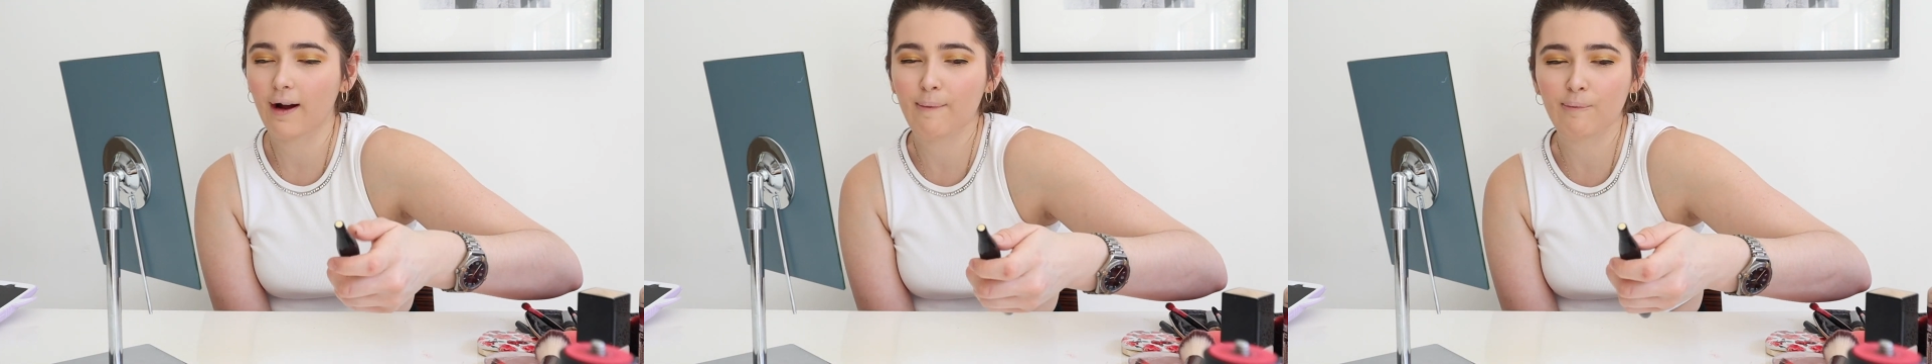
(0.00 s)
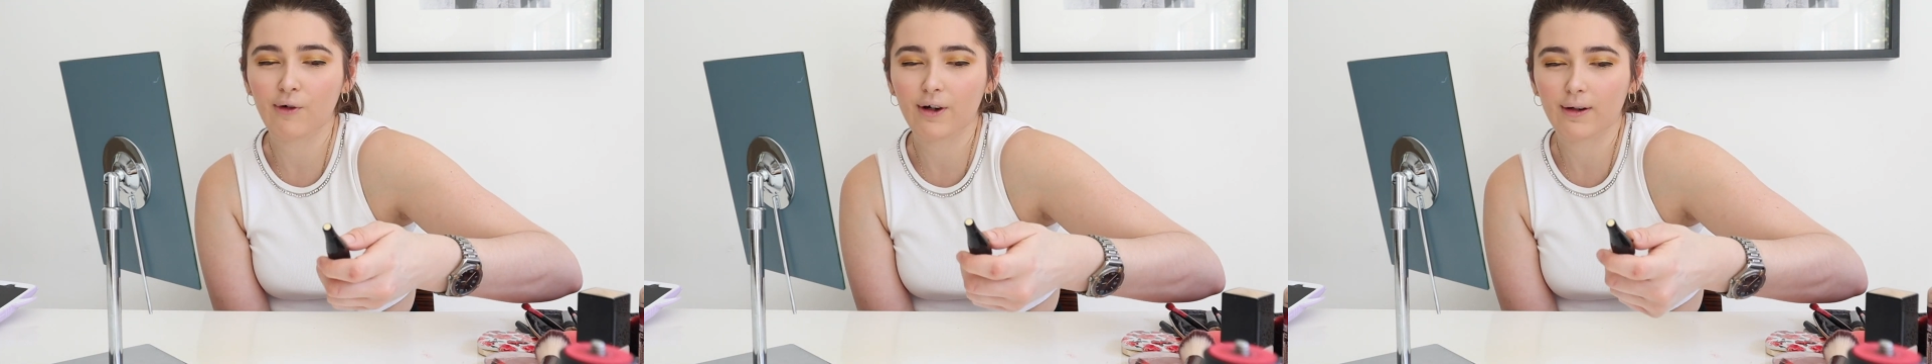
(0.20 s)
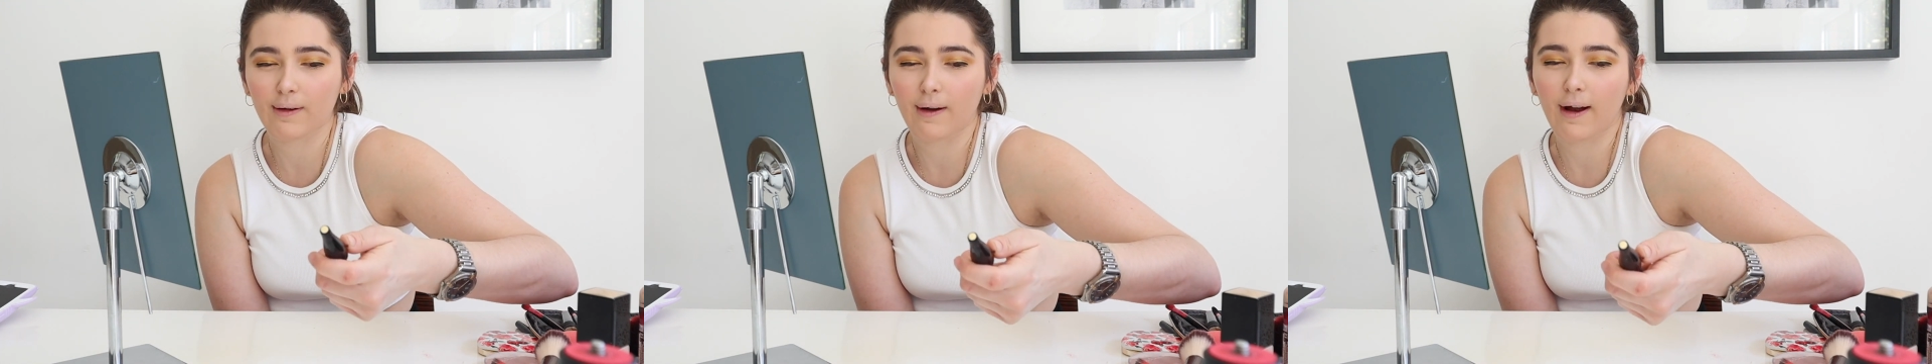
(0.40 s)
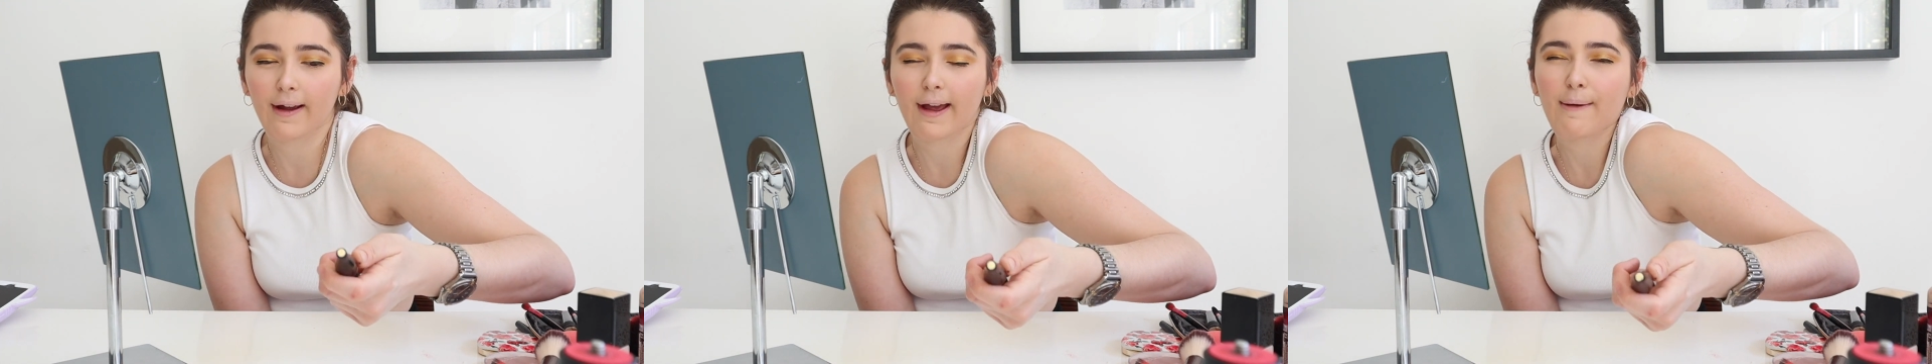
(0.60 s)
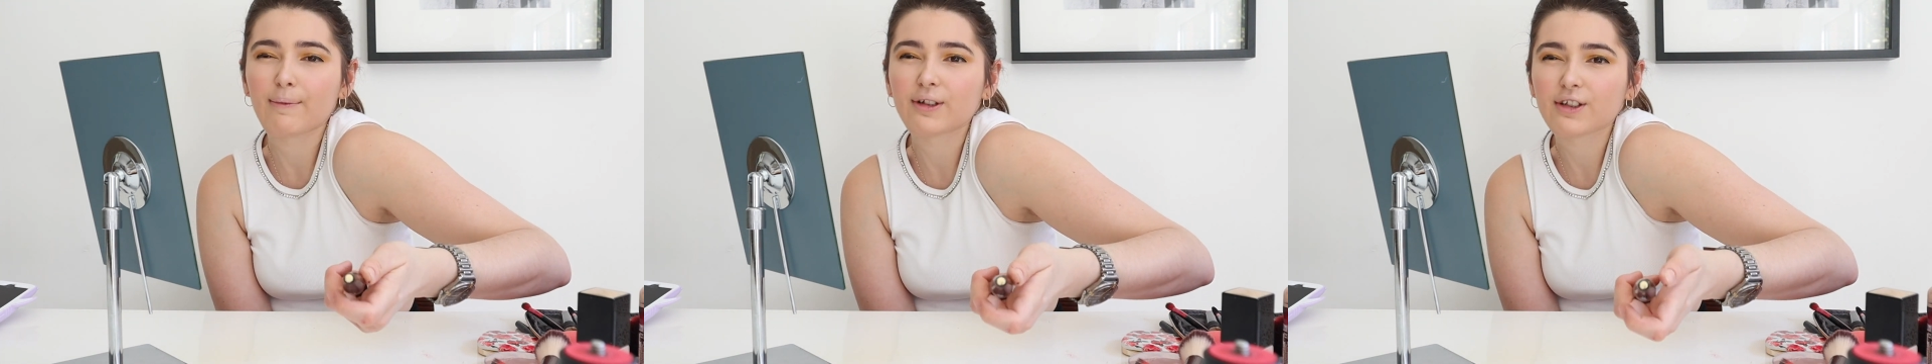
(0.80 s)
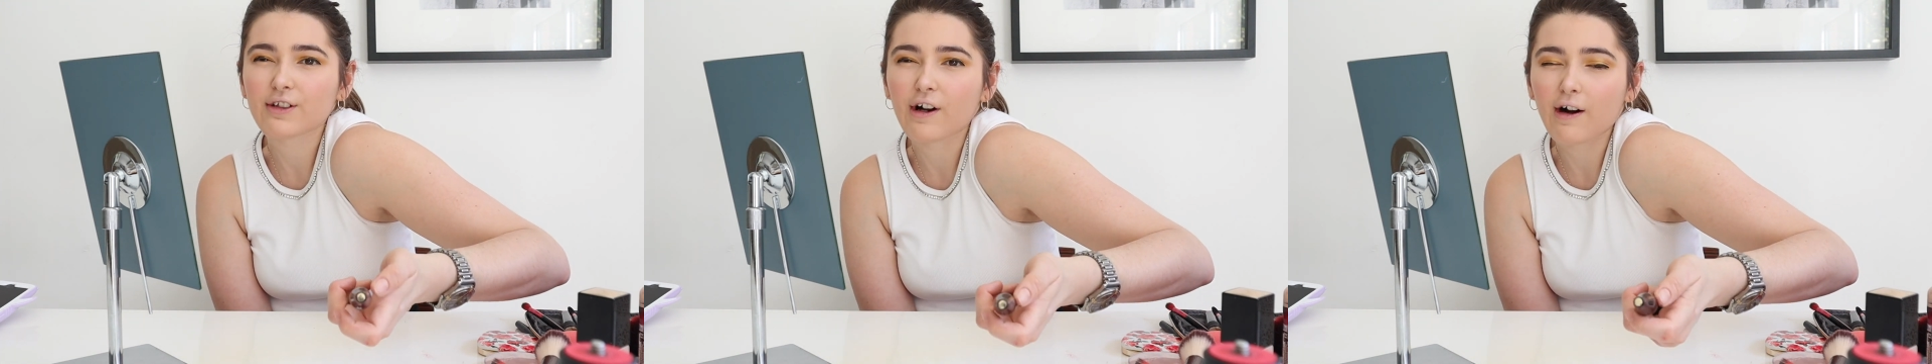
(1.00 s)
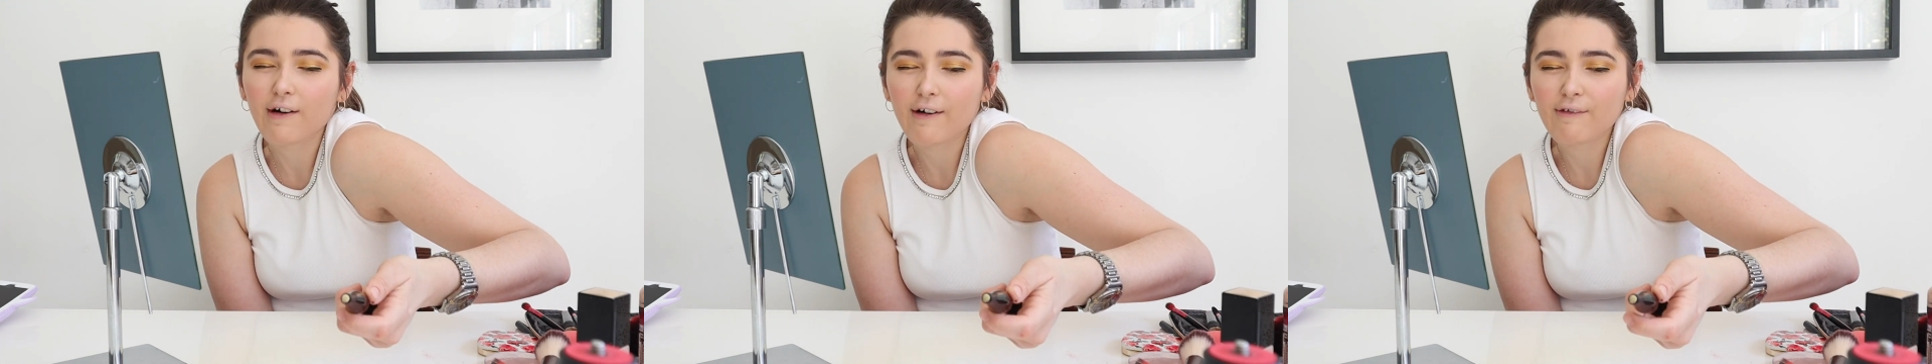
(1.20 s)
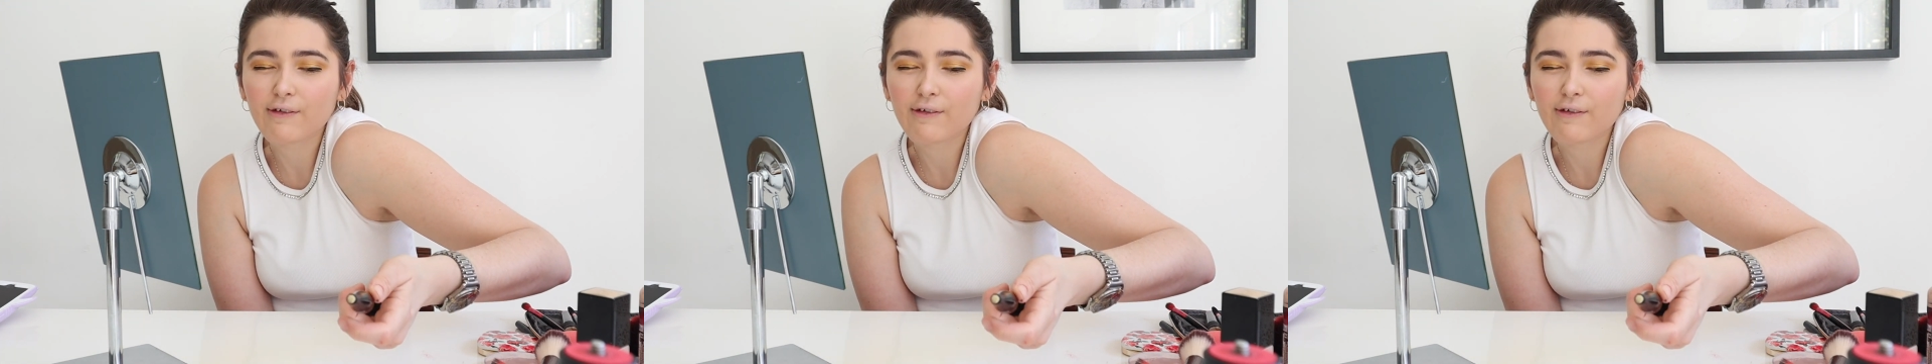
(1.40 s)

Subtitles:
I'm worried that I get mascara